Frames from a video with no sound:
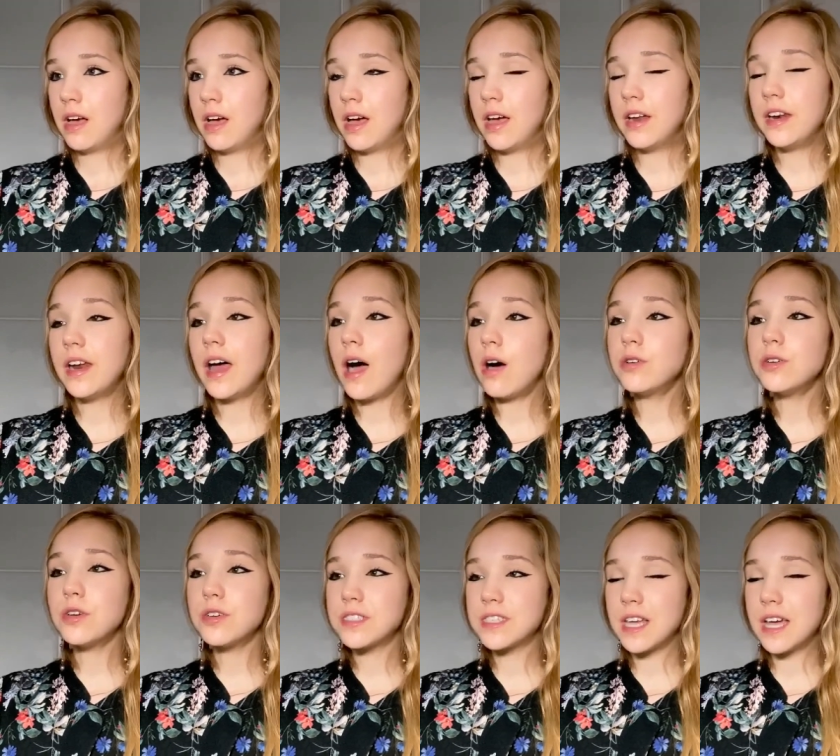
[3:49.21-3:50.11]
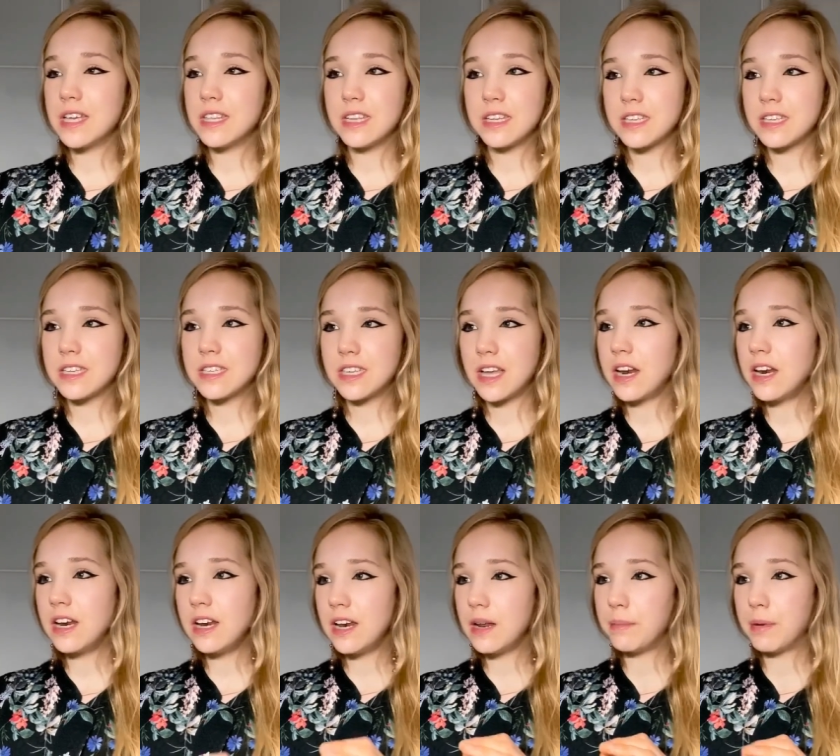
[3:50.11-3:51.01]
And now you're saying this is
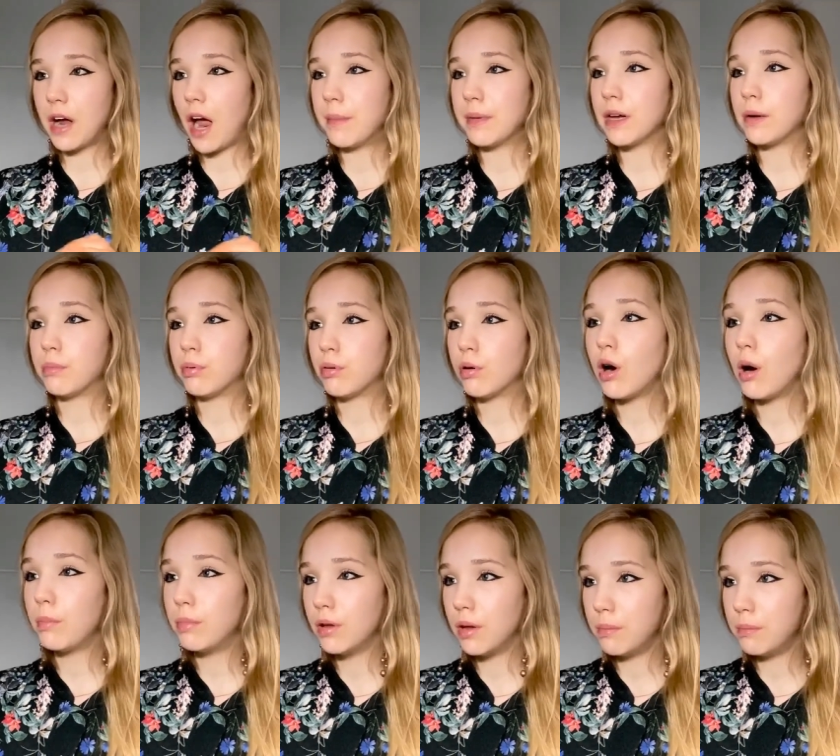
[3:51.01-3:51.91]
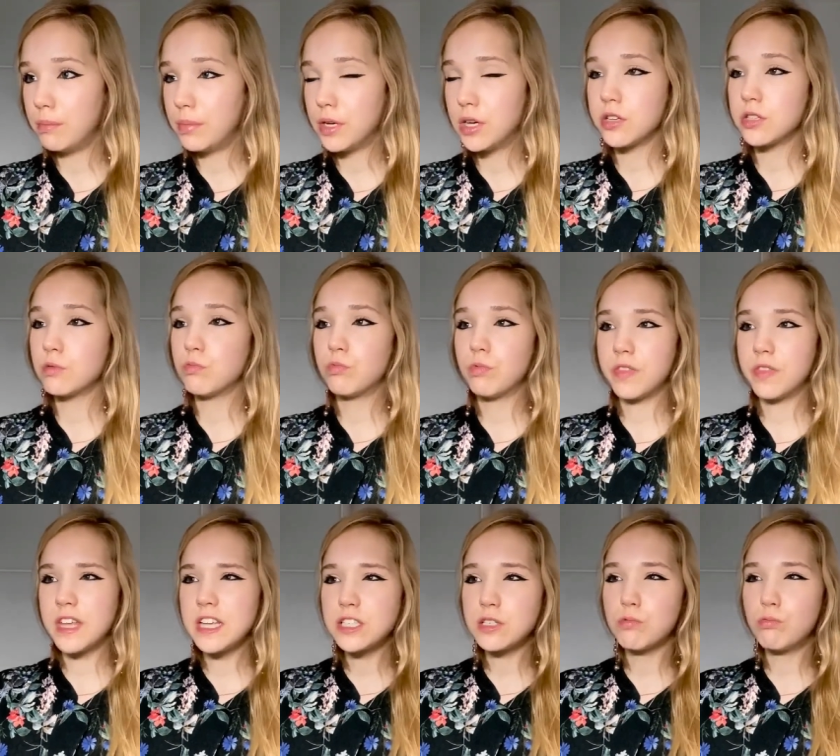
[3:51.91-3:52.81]
suddenly becoming a problem because
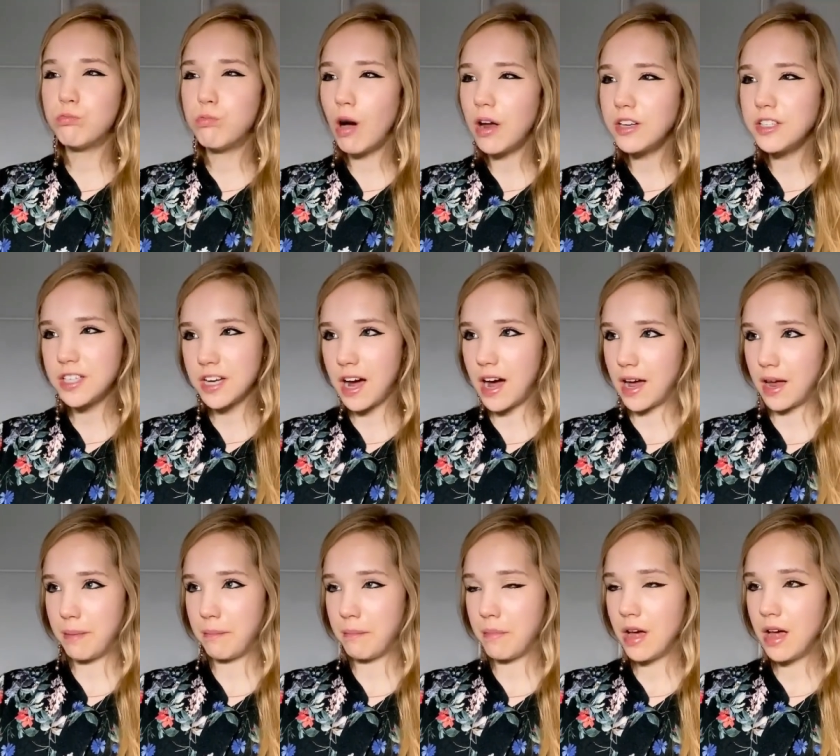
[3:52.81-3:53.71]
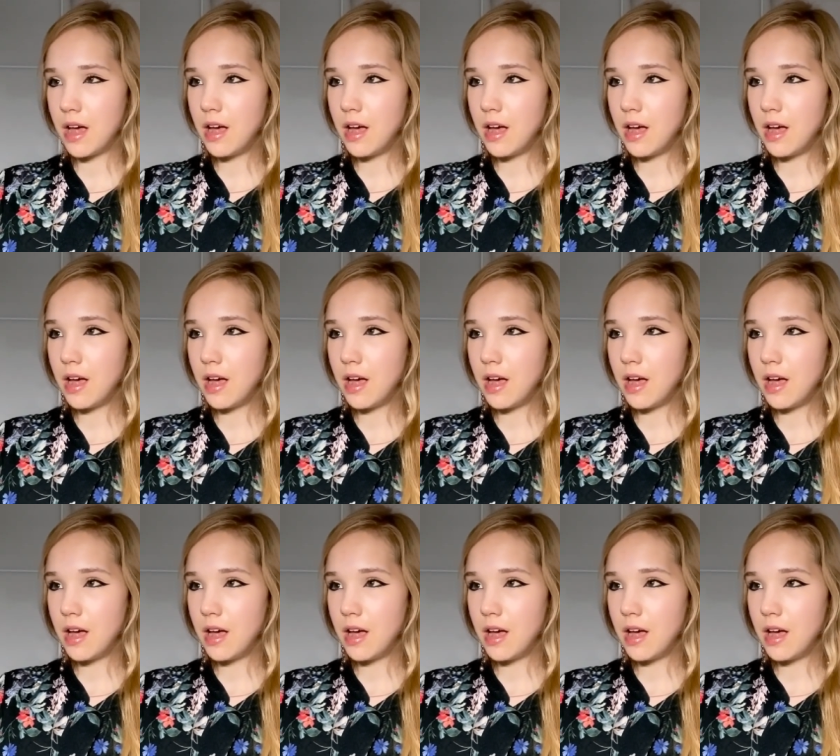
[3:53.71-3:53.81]
this one time